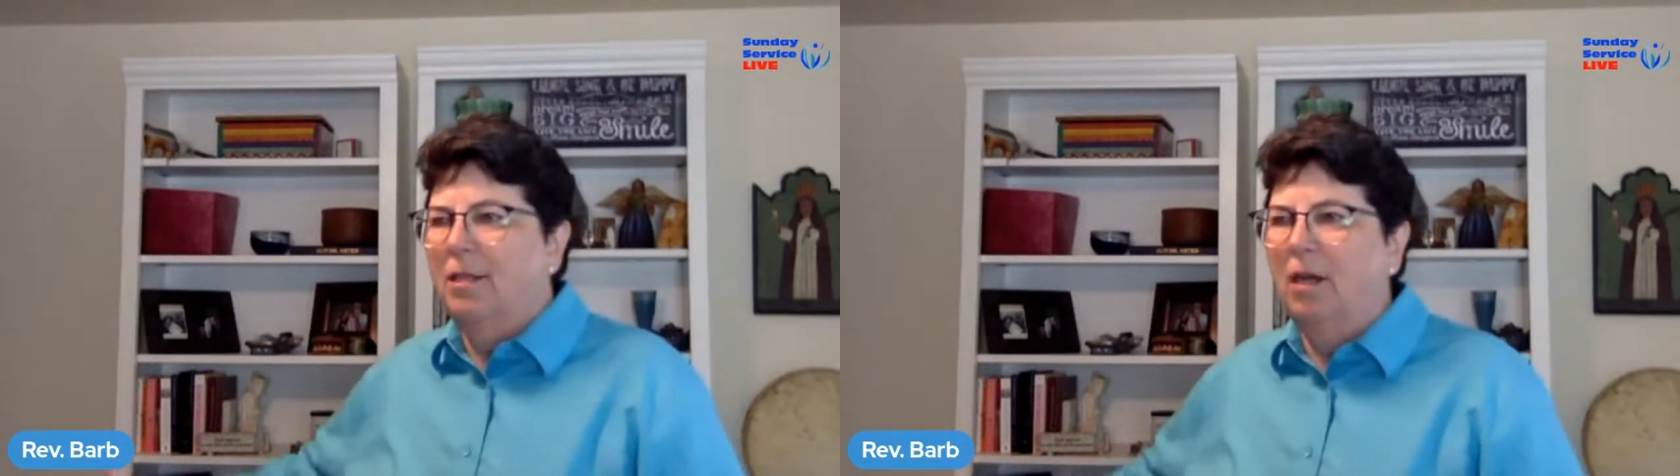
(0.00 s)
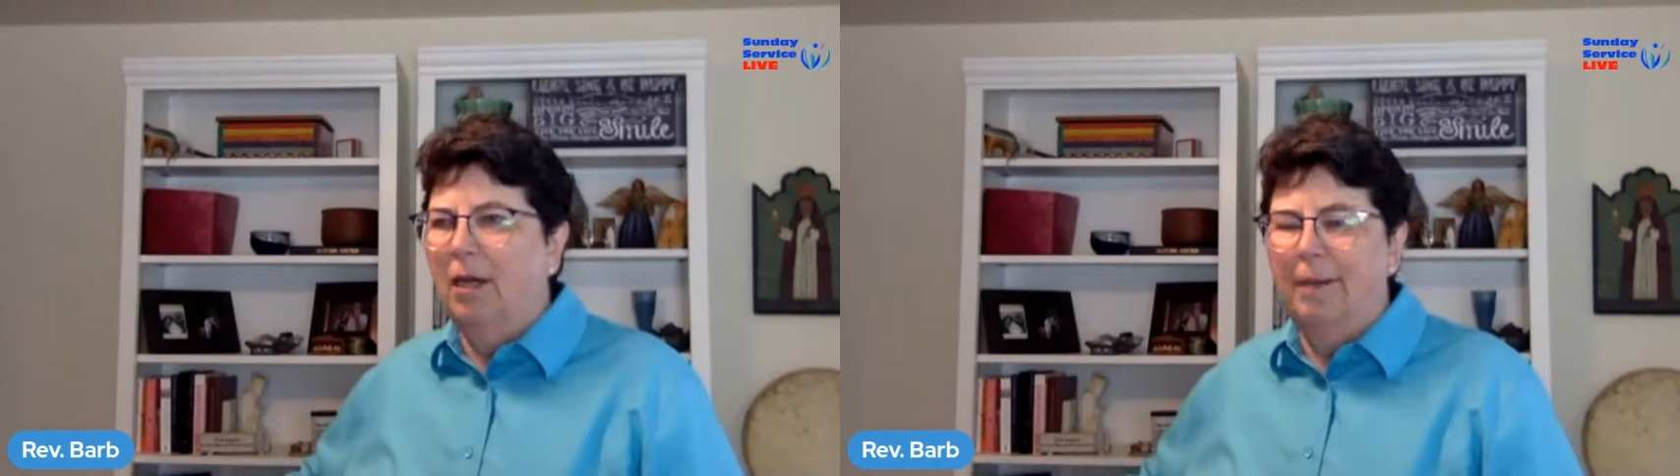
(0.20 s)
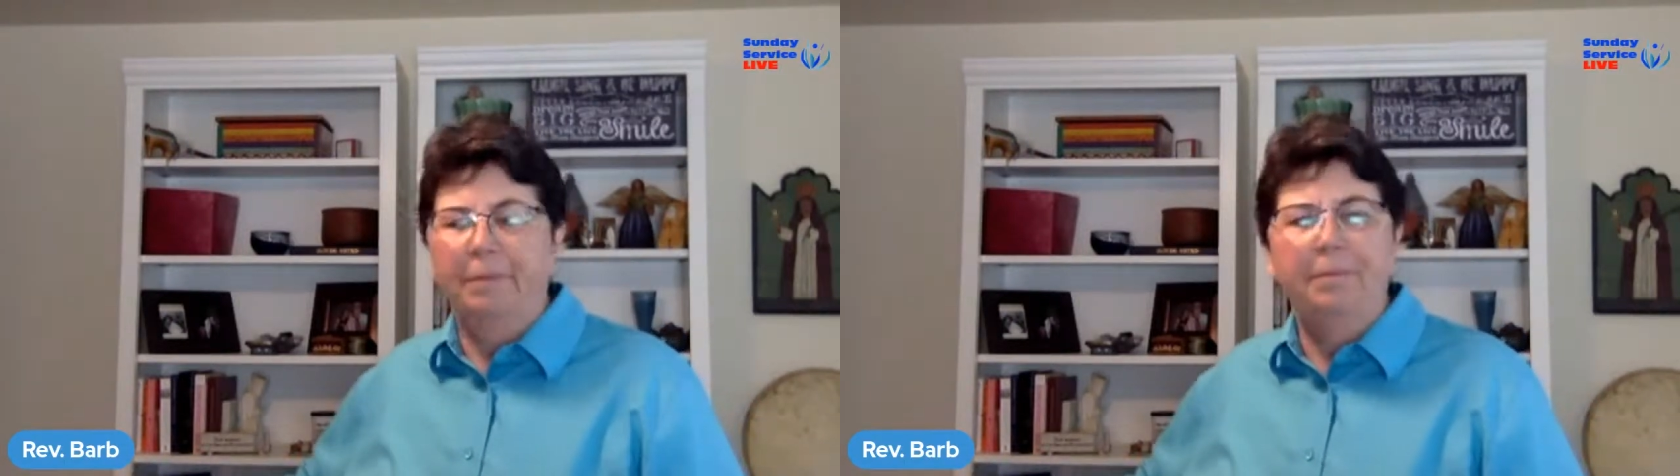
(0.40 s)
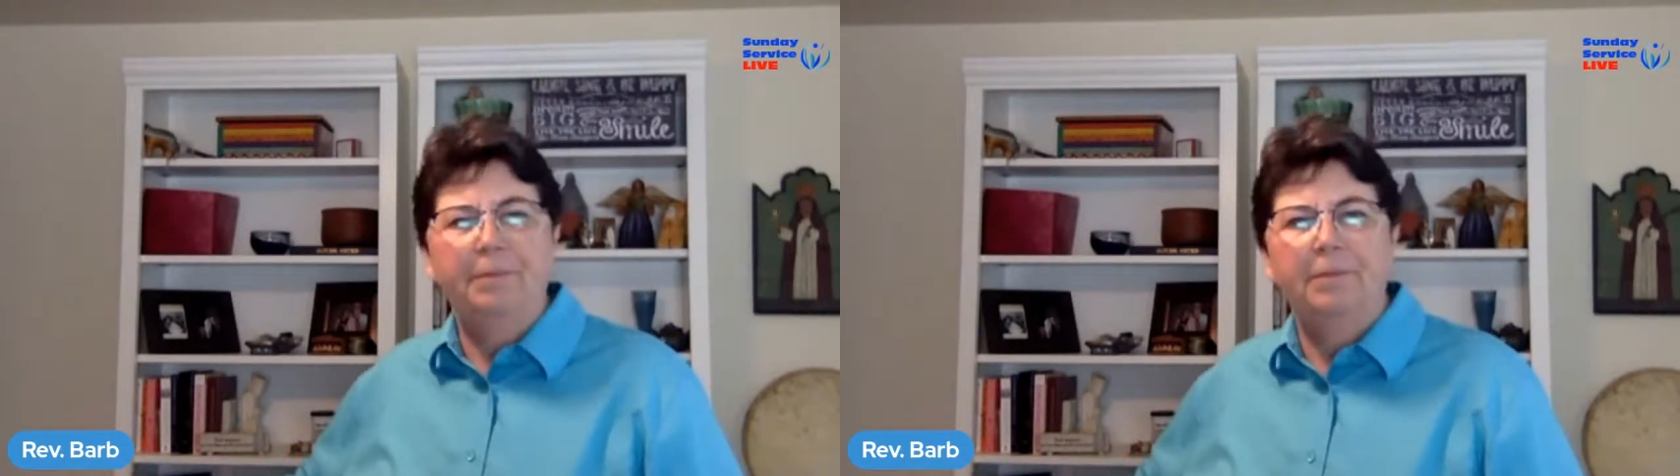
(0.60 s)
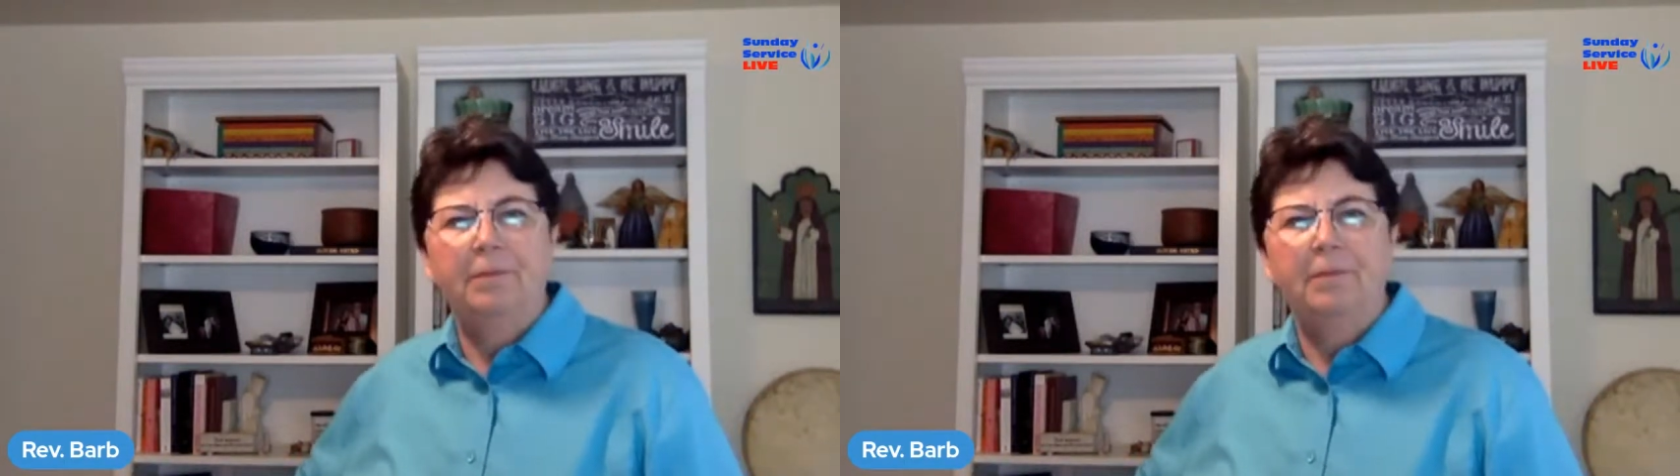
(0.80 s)
time,
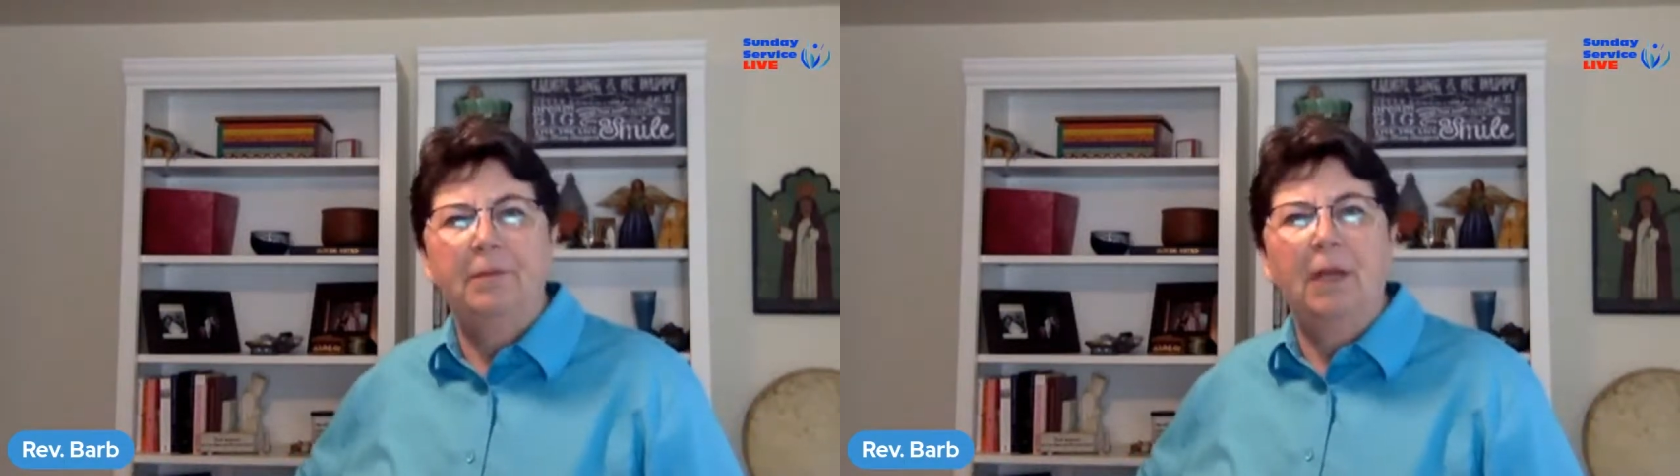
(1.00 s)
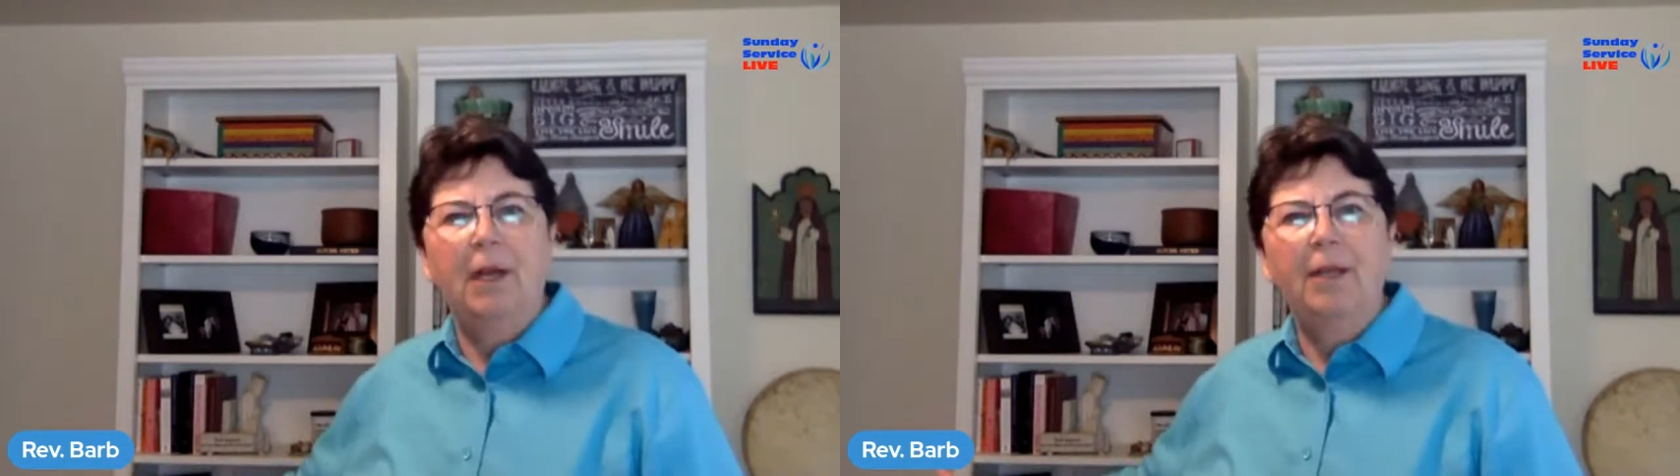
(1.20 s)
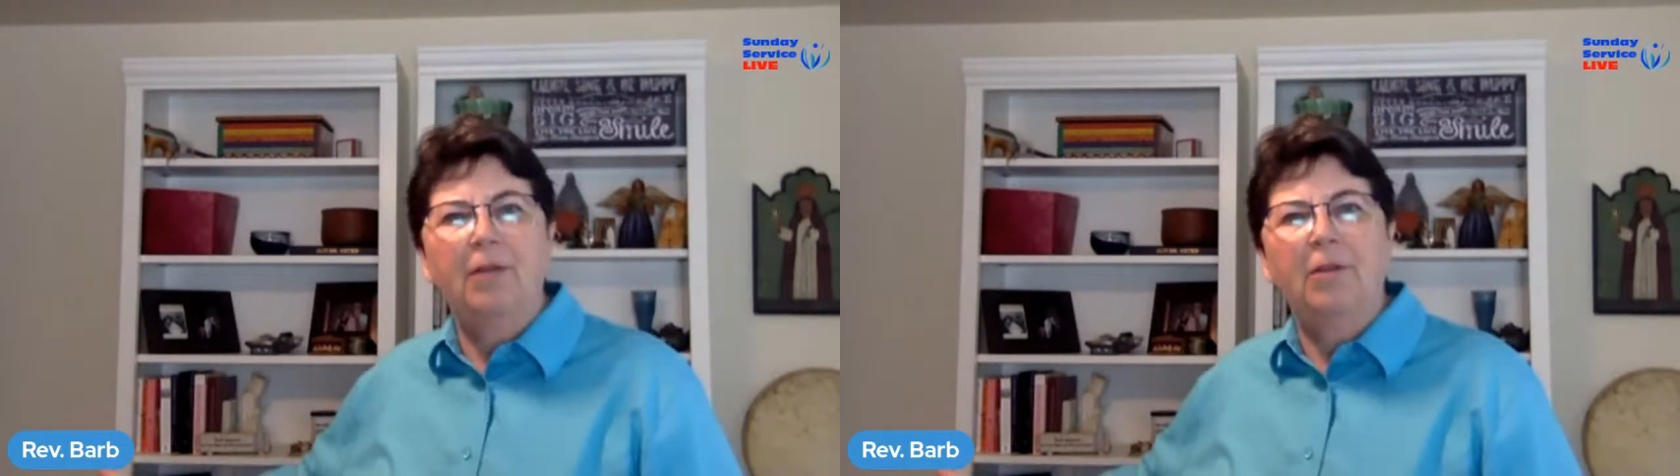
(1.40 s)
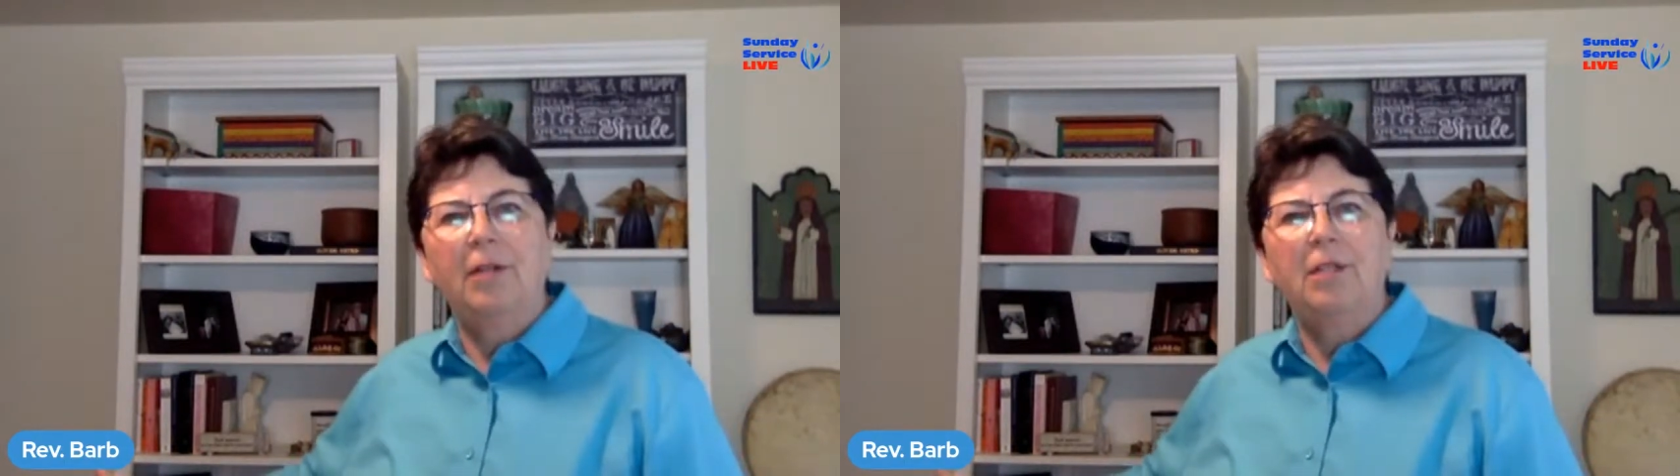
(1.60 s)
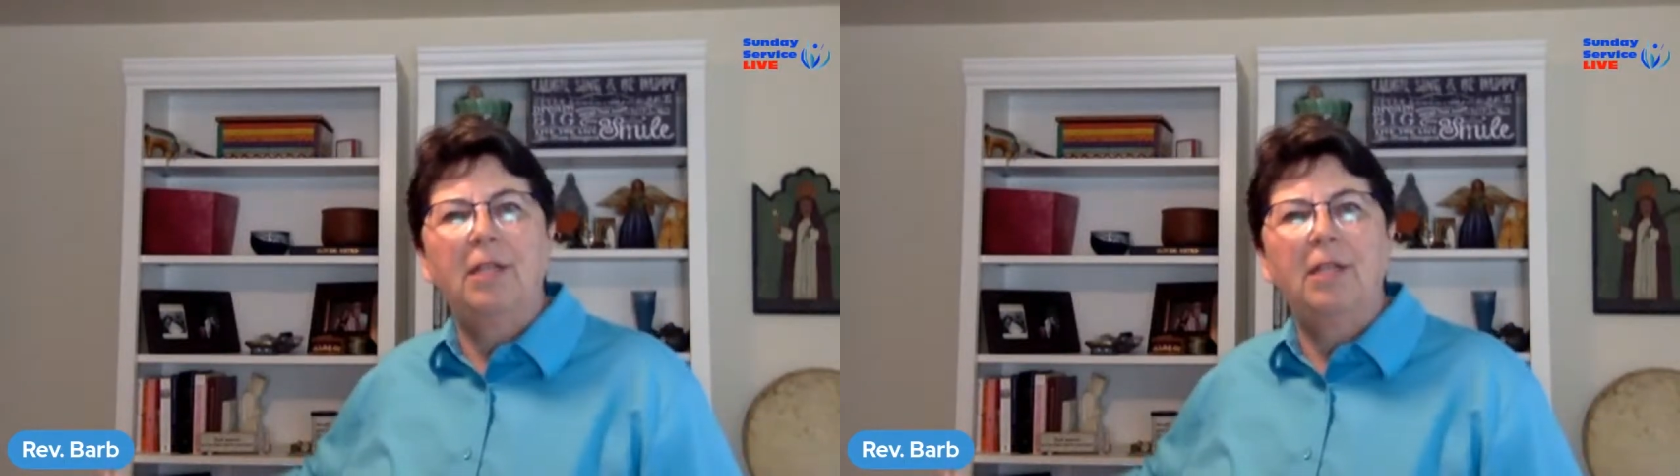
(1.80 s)
I could not